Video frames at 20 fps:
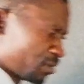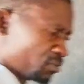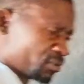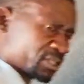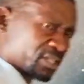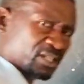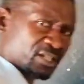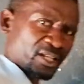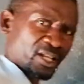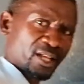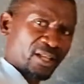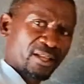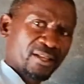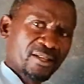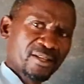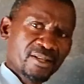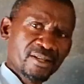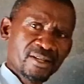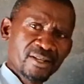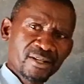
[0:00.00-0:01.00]
looking,
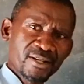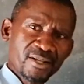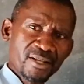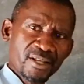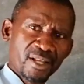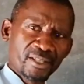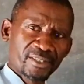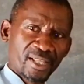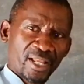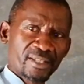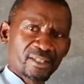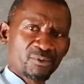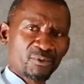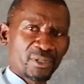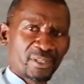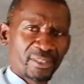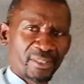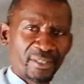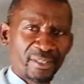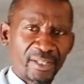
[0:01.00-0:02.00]
starting
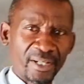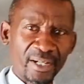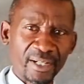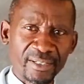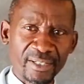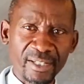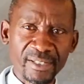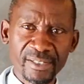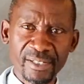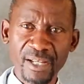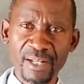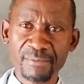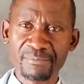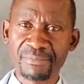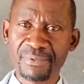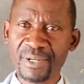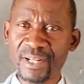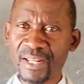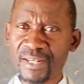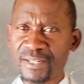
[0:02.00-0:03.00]
with the
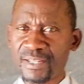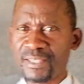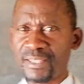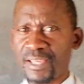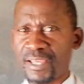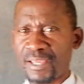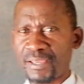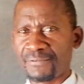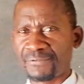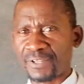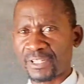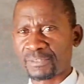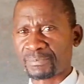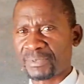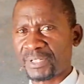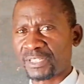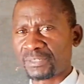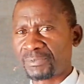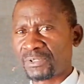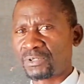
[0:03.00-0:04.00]
Cartesian plane in the first
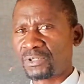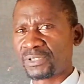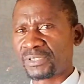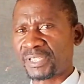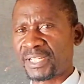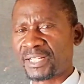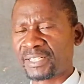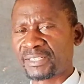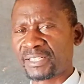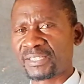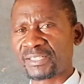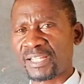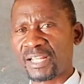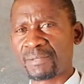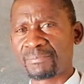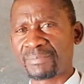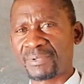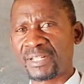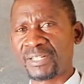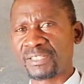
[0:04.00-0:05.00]
place because the
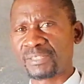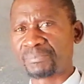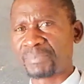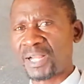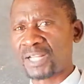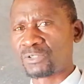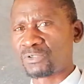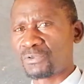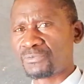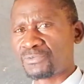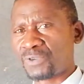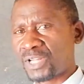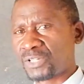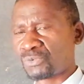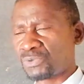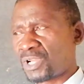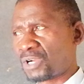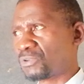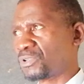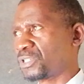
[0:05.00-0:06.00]
Cartesian plane is part of
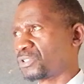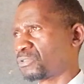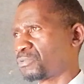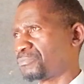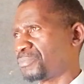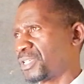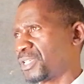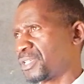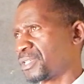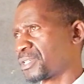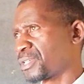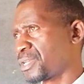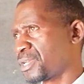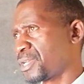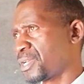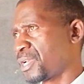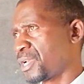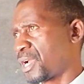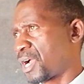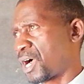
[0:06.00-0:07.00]
what we are going to be
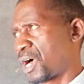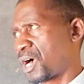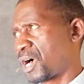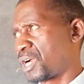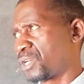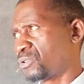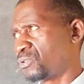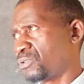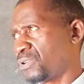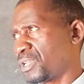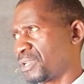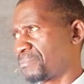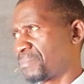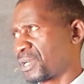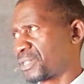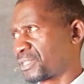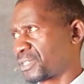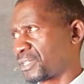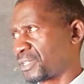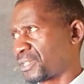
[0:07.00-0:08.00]
uh, doing.
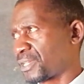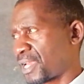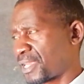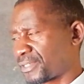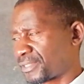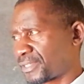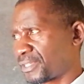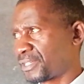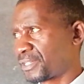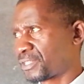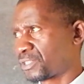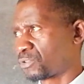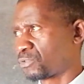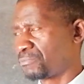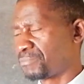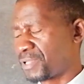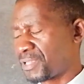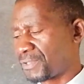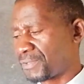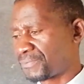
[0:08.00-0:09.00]
But I see it to
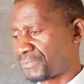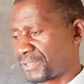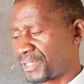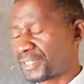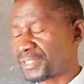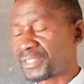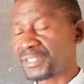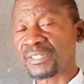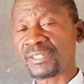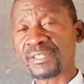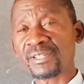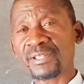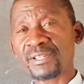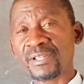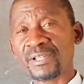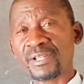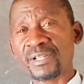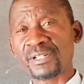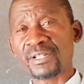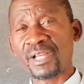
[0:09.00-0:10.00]
be fit
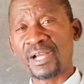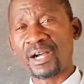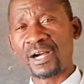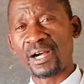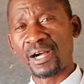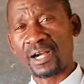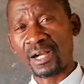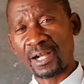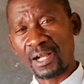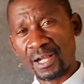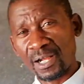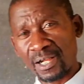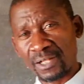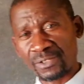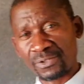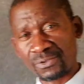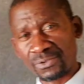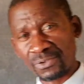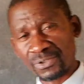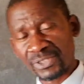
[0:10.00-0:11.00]
uh,
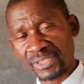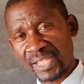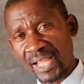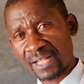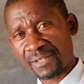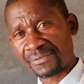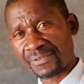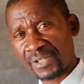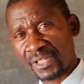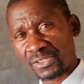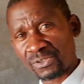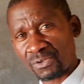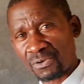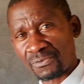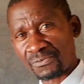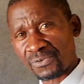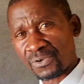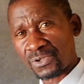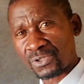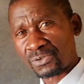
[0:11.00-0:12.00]
to start first
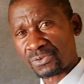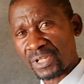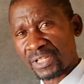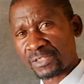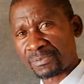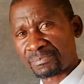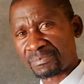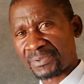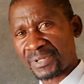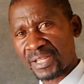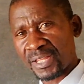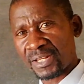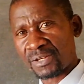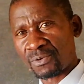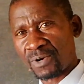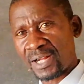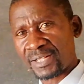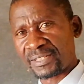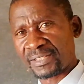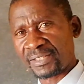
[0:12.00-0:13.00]
of all to explain
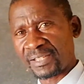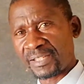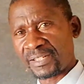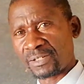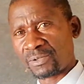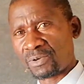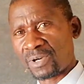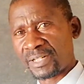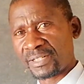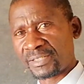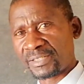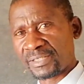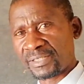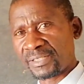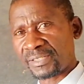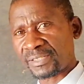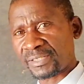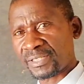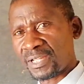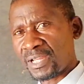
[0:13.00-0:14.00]
what the
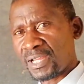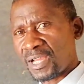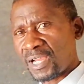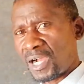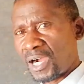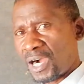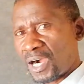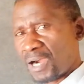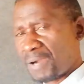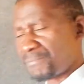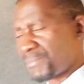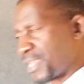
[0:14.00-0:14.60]
inequalities uh,